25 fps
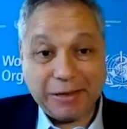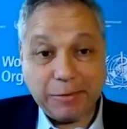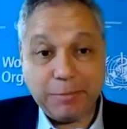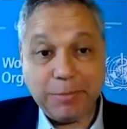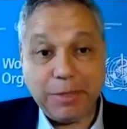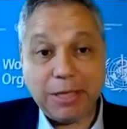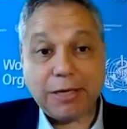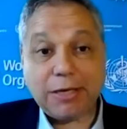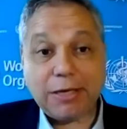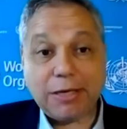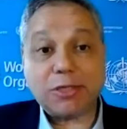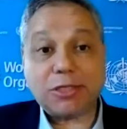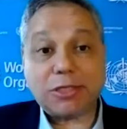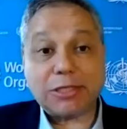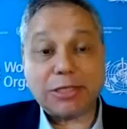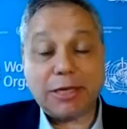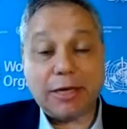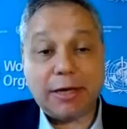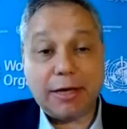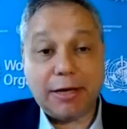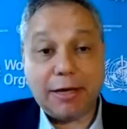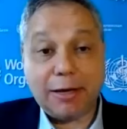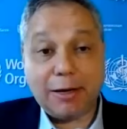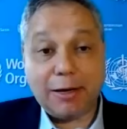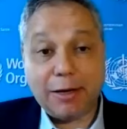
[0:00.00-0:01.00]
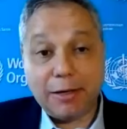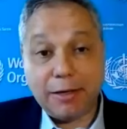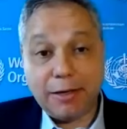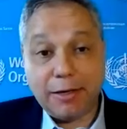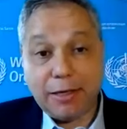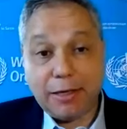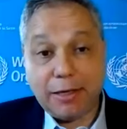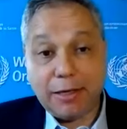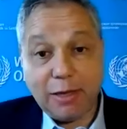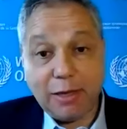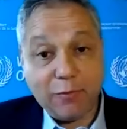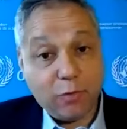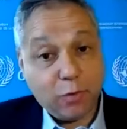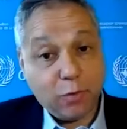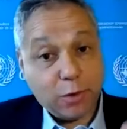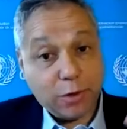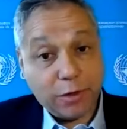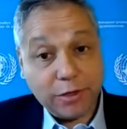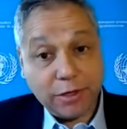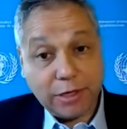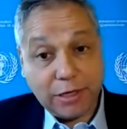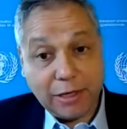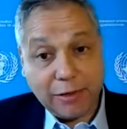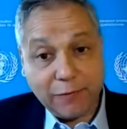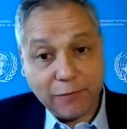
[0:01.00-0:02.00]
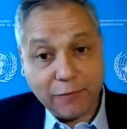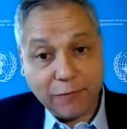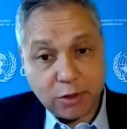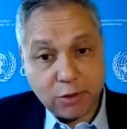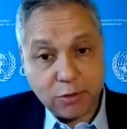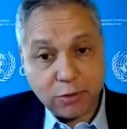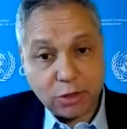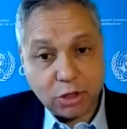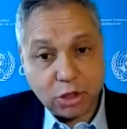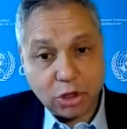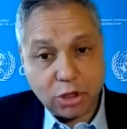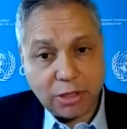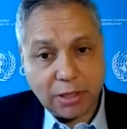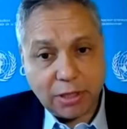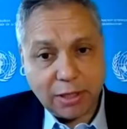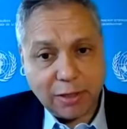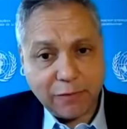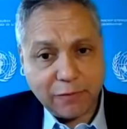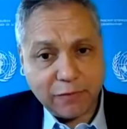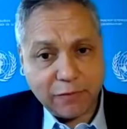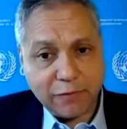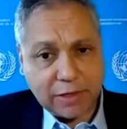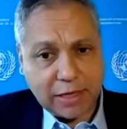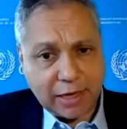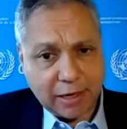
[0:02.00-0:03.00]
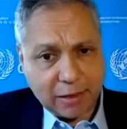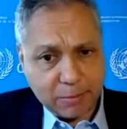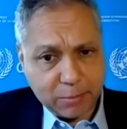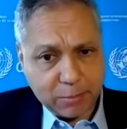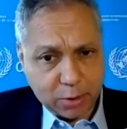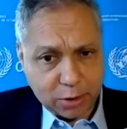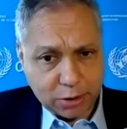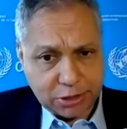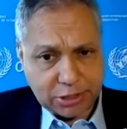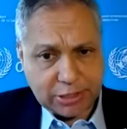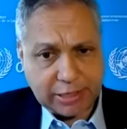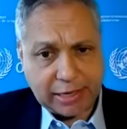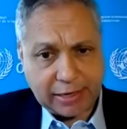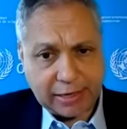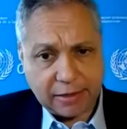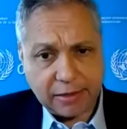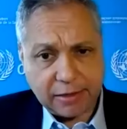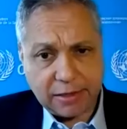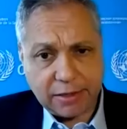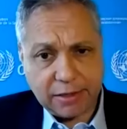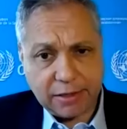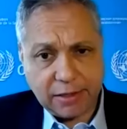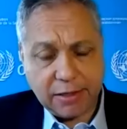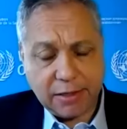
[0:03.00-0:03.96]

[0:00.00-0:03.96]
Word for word: Because if we're even to achieve 10%